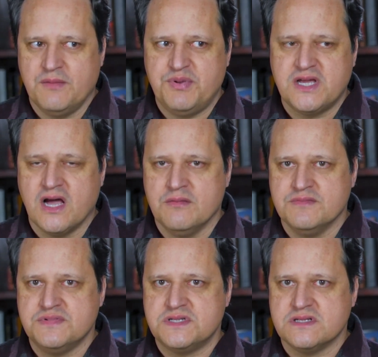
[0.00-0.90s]
It
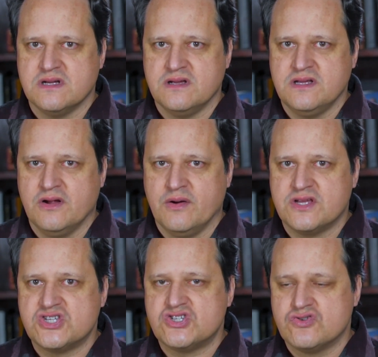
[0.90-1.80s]
becomes
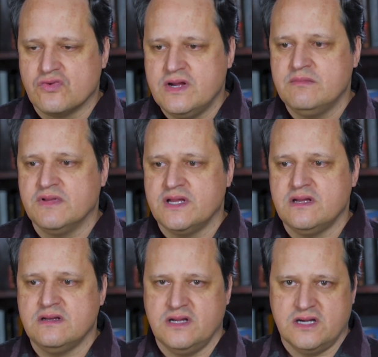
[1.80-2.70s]

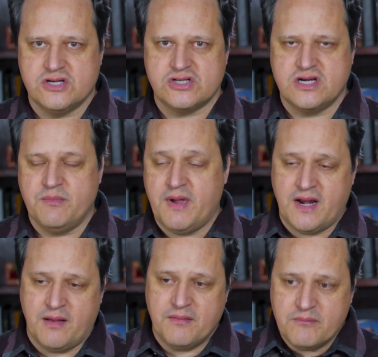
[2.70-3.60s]
extremely niche. It may
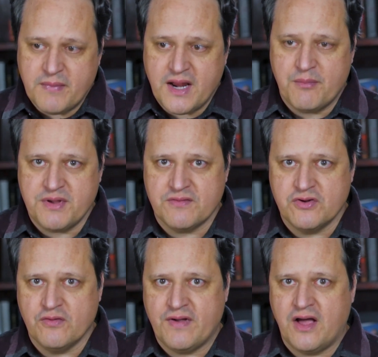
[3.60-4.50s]
not be
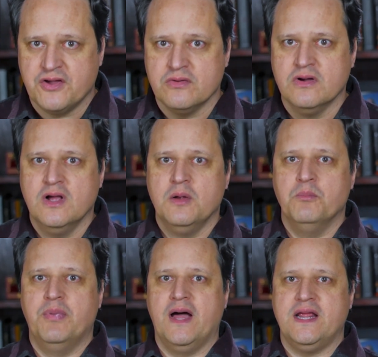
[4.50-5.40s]
of no value,
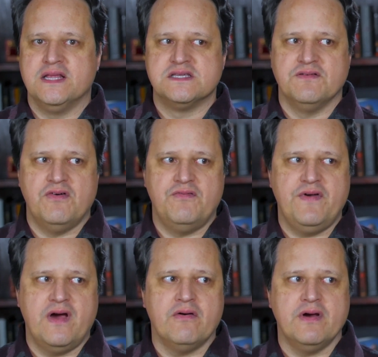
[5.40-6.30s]
but it's
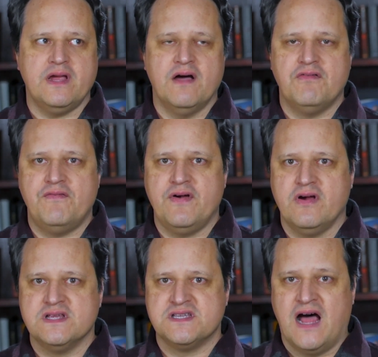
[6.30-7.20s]

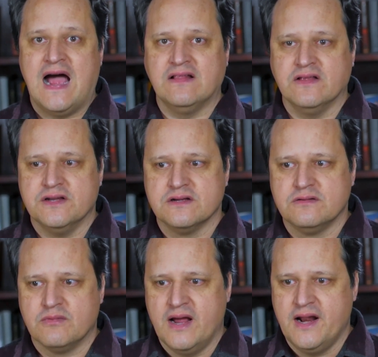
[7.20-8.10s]
it's an island,
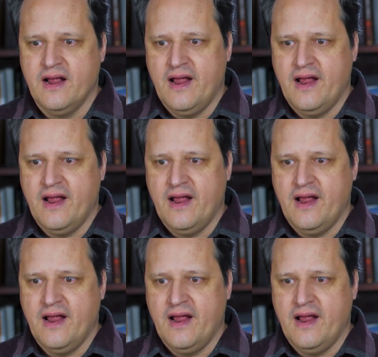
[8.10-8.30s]
right?